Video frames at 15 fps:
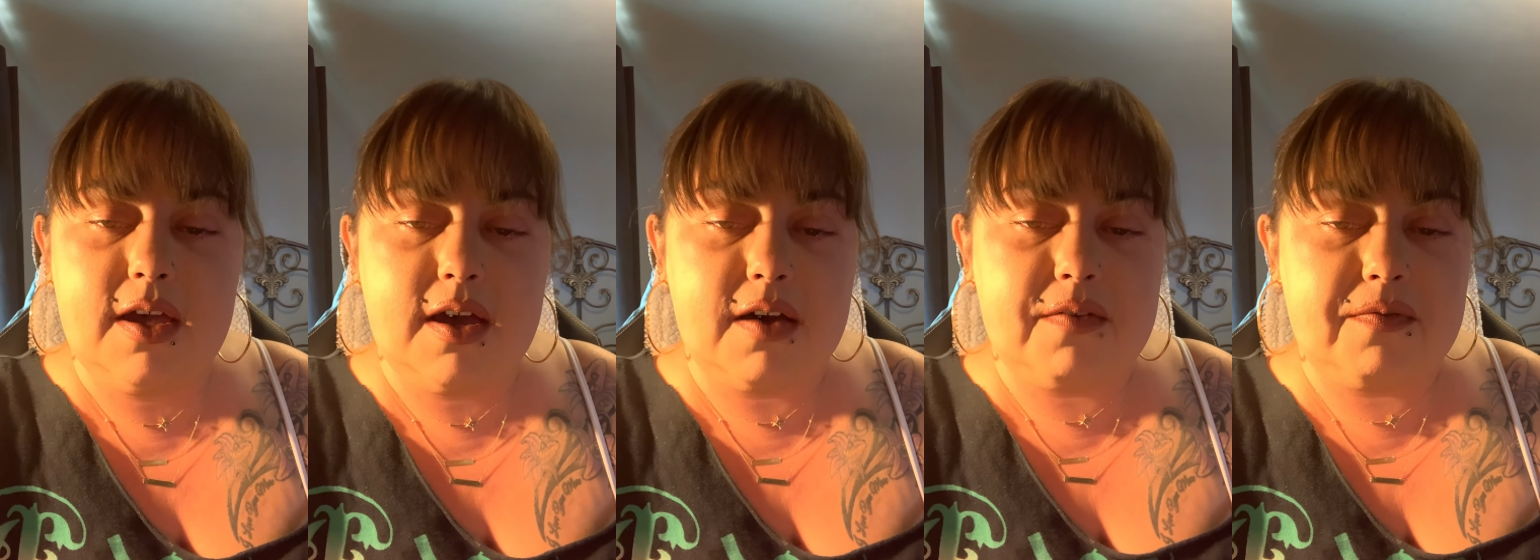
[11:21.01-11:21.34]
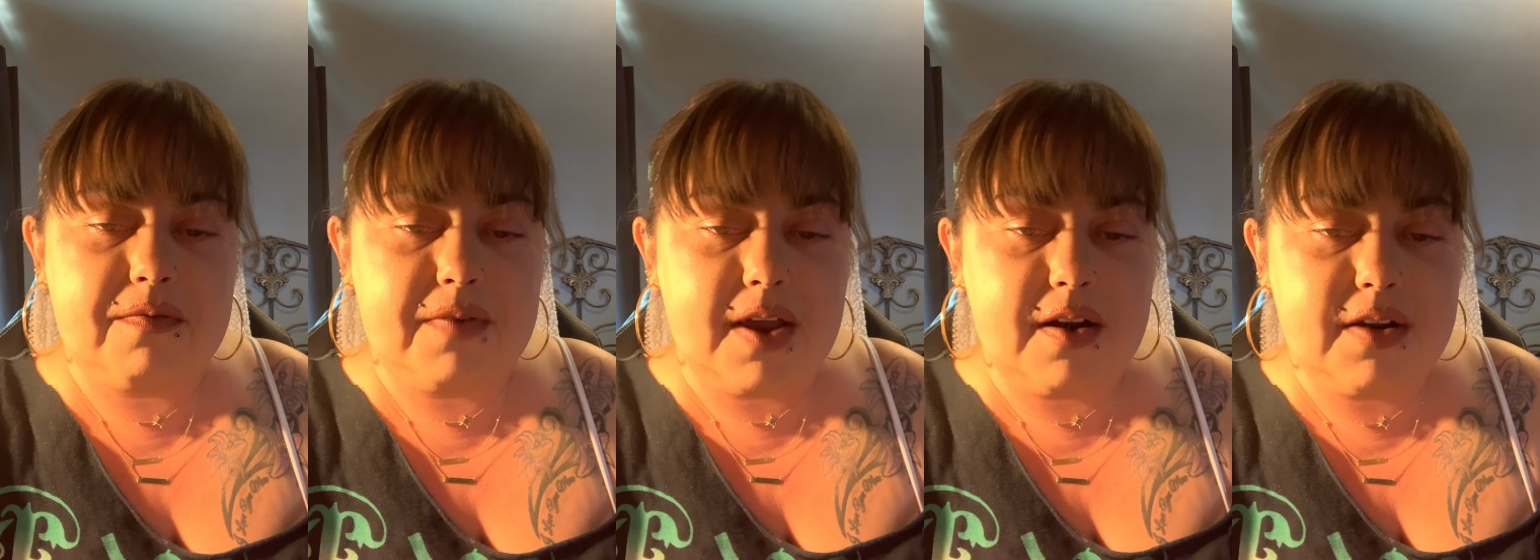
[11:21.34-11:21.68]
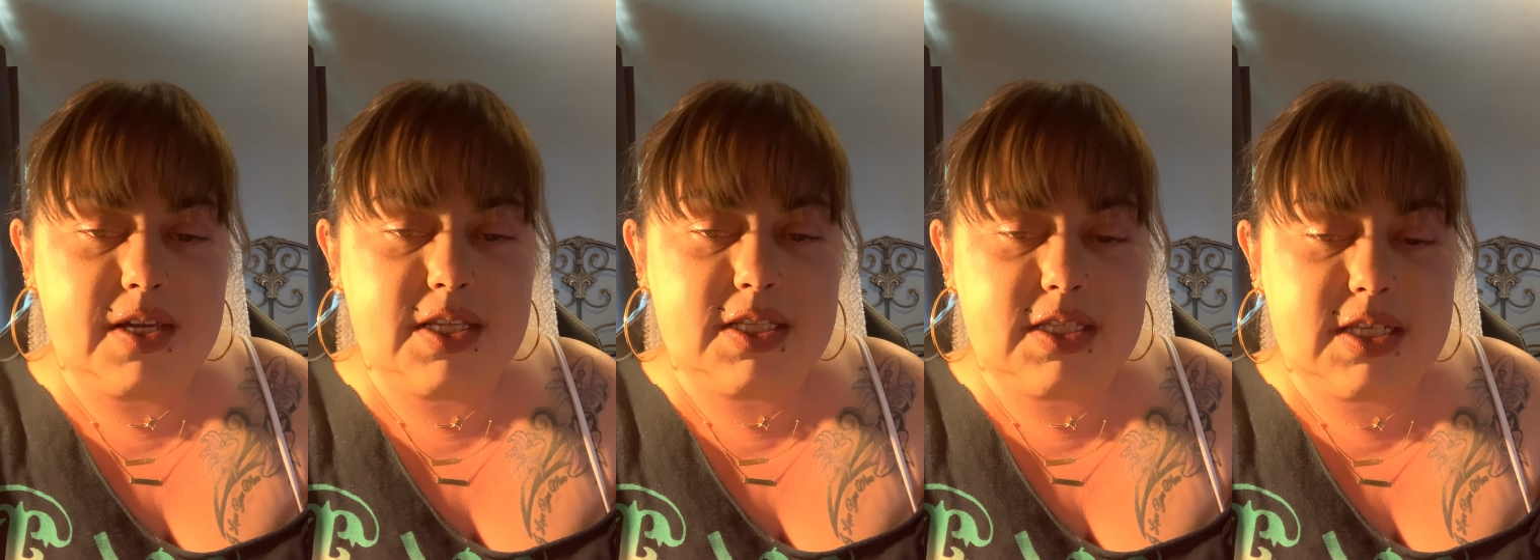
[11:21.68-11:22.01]
a
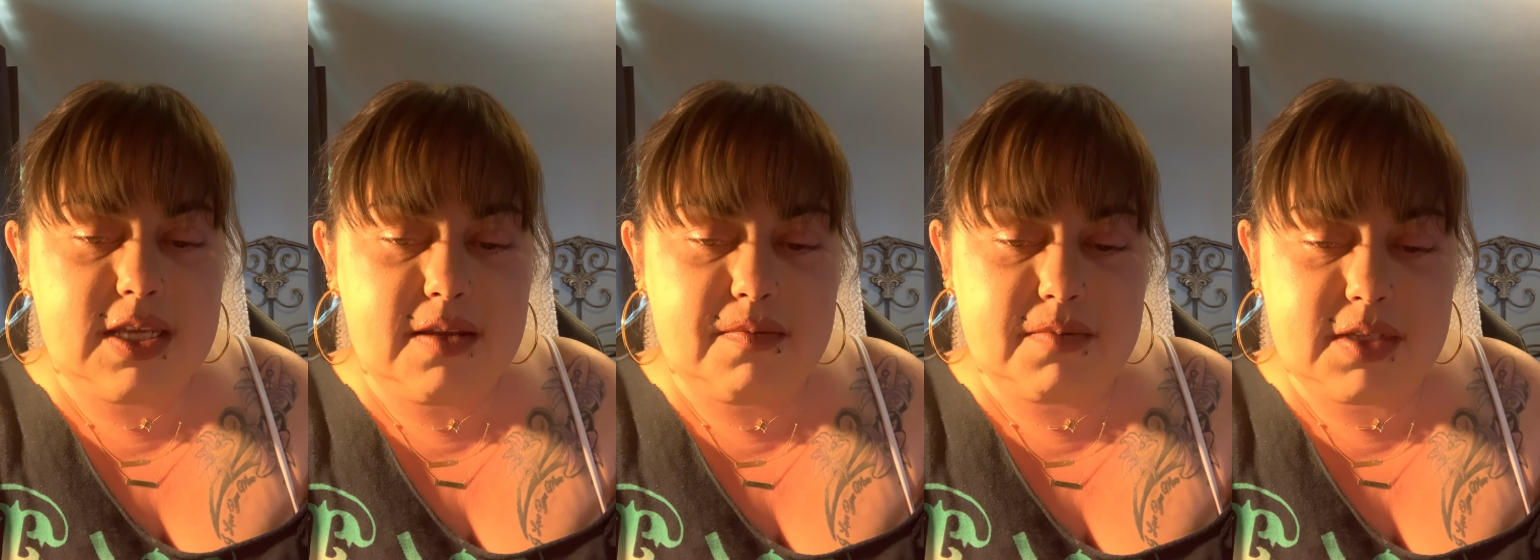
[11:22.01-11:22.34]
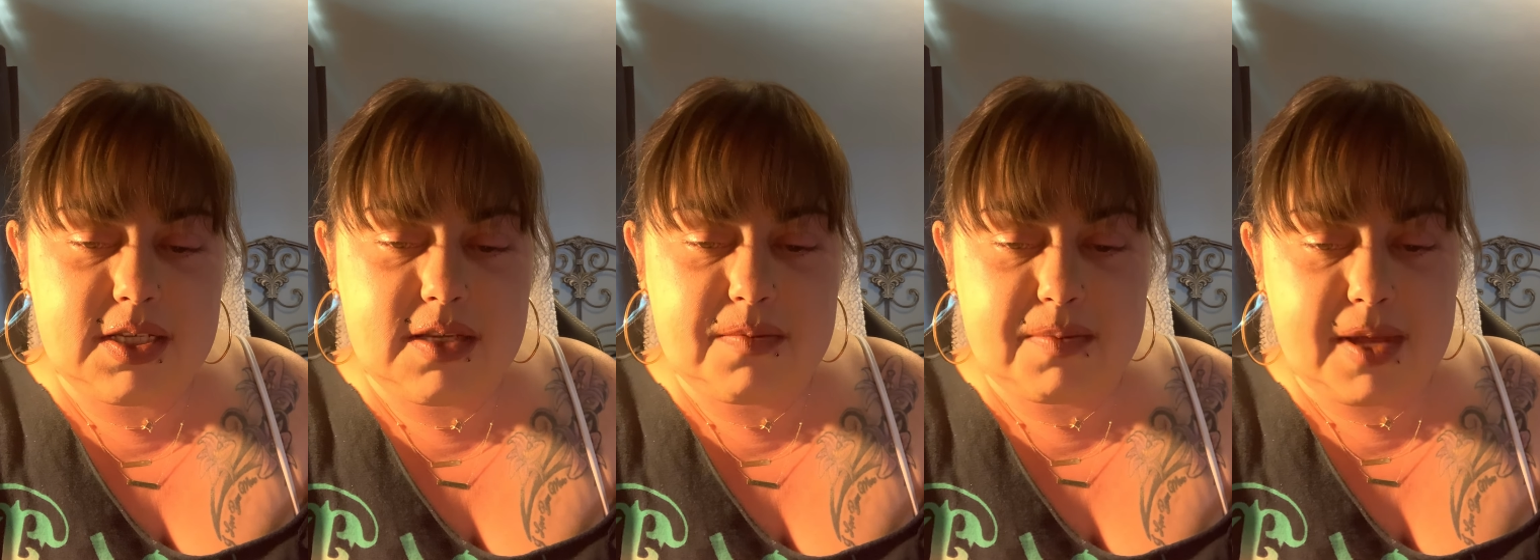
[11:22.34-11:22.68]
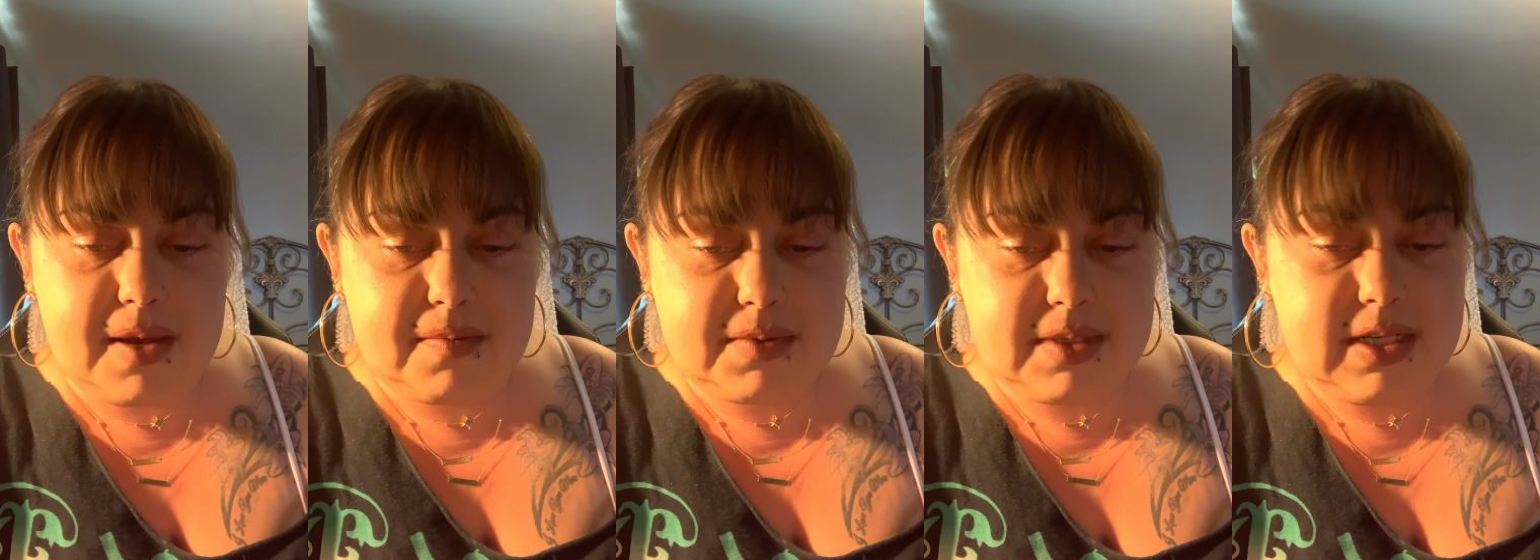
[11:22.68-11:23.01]
very deep deep
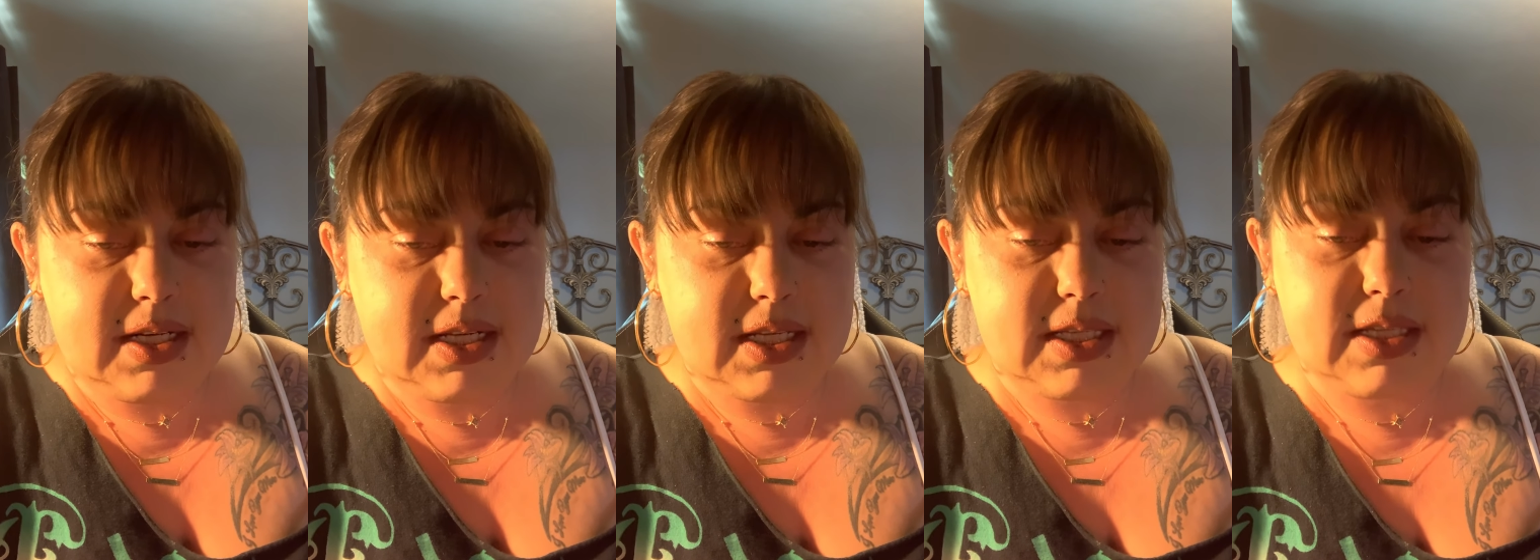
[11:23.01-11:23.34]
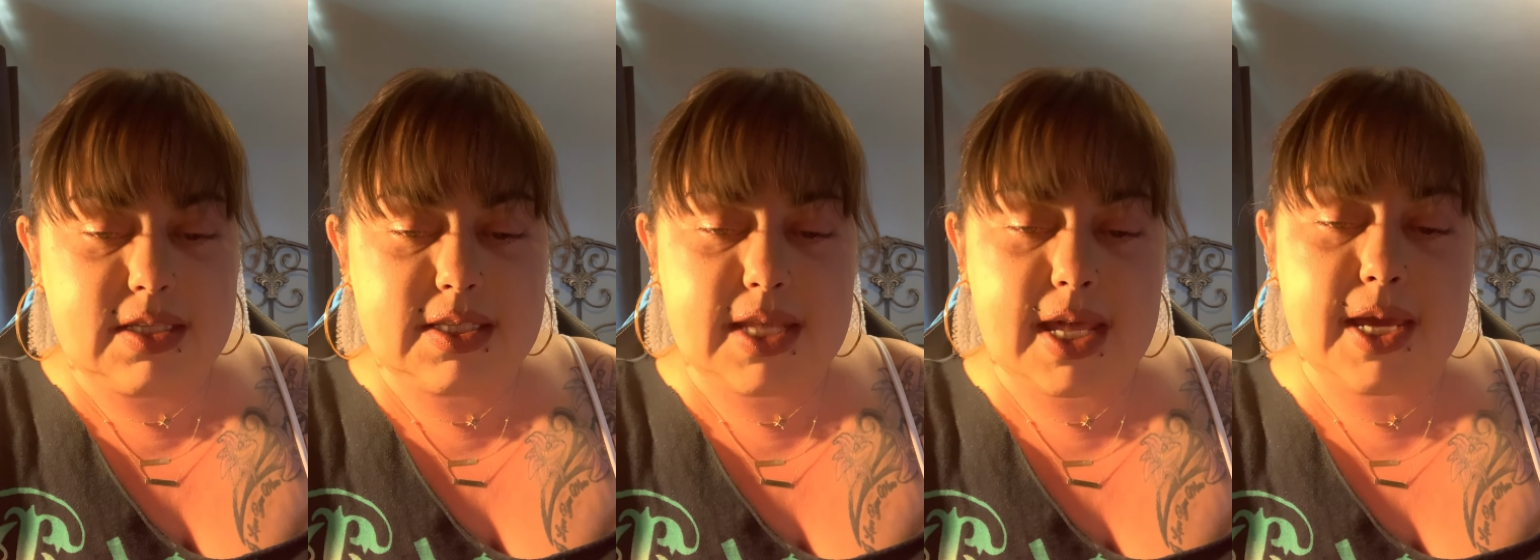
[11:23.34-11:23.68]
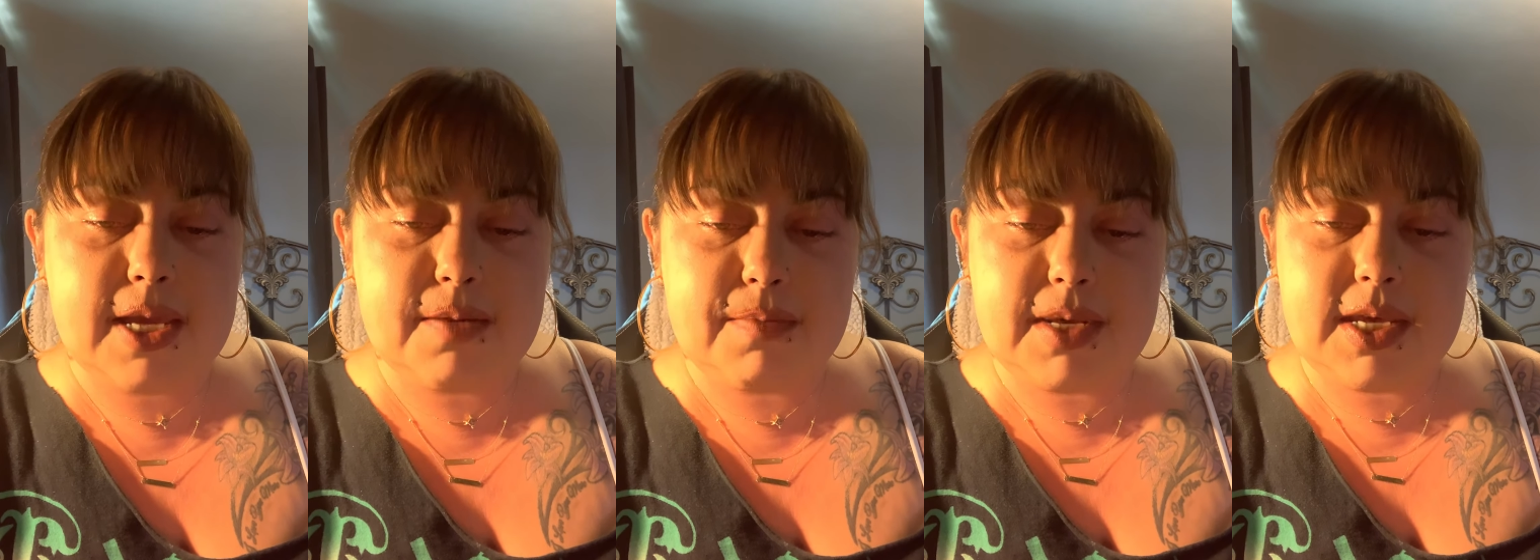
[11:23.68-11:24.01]
emptiness
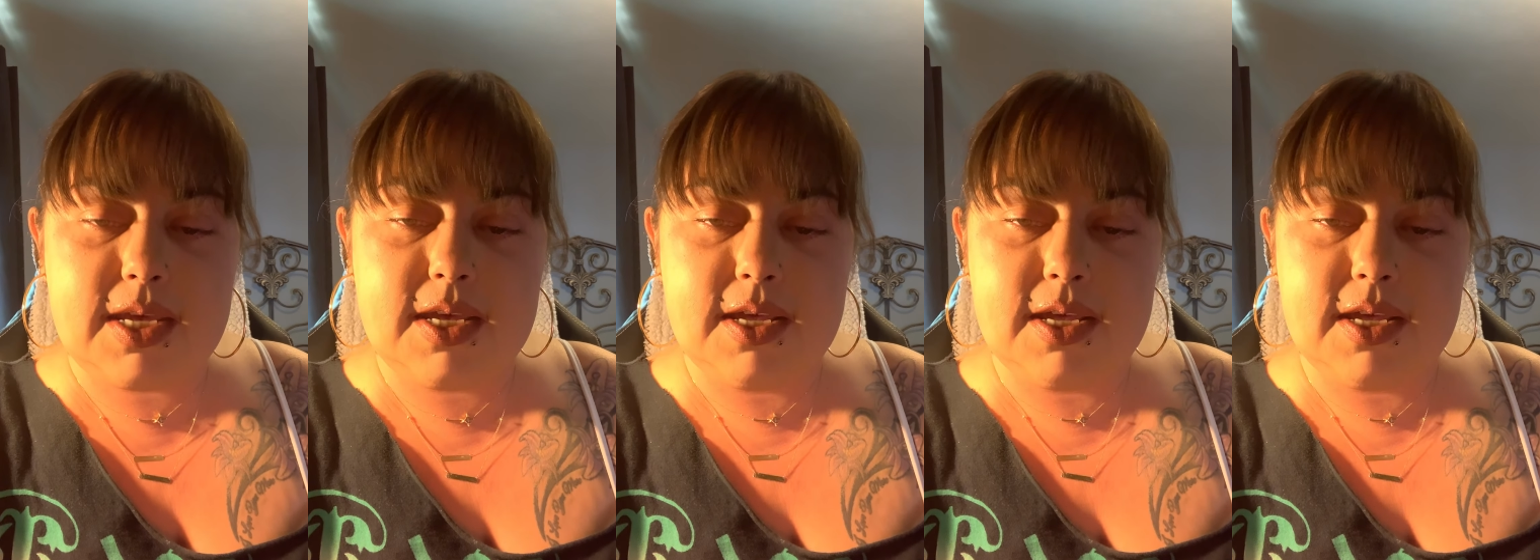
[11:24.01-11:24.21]
inside me